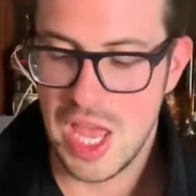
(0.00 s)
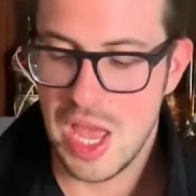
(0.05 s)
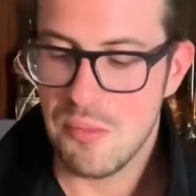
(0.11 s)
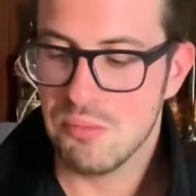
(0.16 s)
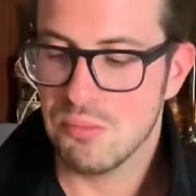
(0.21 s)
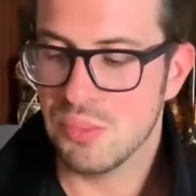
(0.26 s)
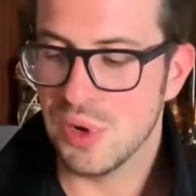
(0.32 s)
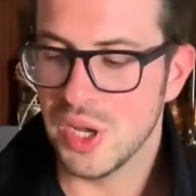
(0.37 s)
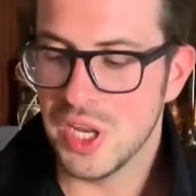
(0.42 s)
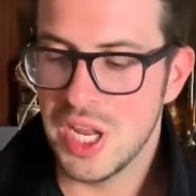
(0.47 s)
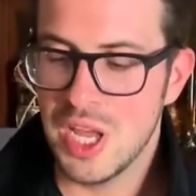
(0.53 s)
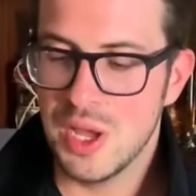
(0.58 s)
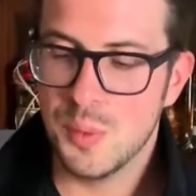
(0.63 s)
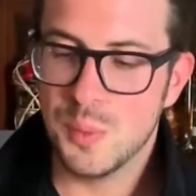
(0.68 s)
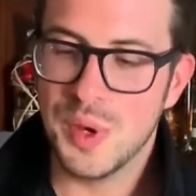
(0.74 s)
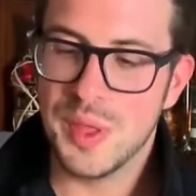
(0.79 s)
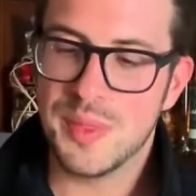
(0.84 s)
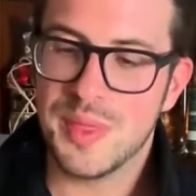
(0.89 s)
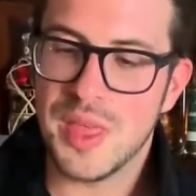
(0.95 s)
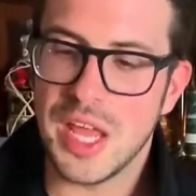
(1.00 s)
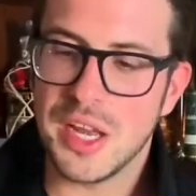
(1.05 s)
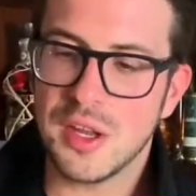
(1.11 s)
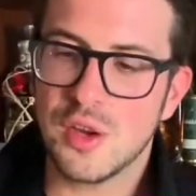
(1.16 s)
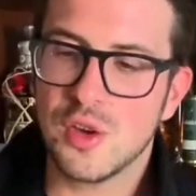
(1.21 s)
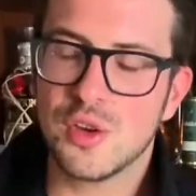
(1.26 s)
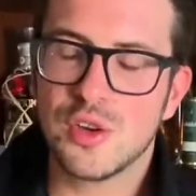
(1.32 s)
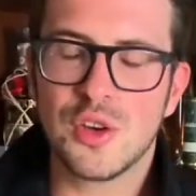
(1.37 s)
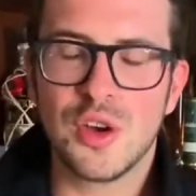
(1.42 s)
But with that
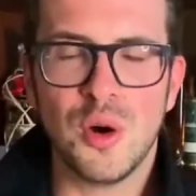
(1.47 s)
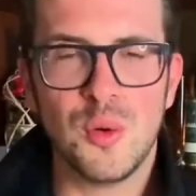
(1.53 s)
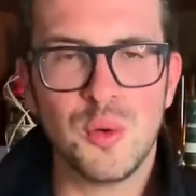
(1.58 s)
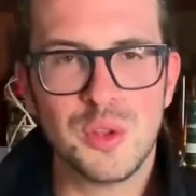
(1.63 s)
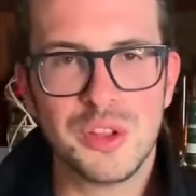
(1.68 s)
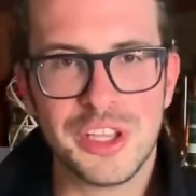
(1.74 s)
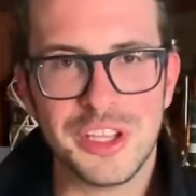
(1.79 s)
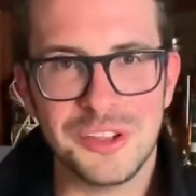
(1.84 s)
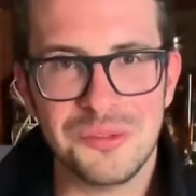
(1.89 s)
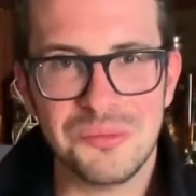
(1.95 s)
golden,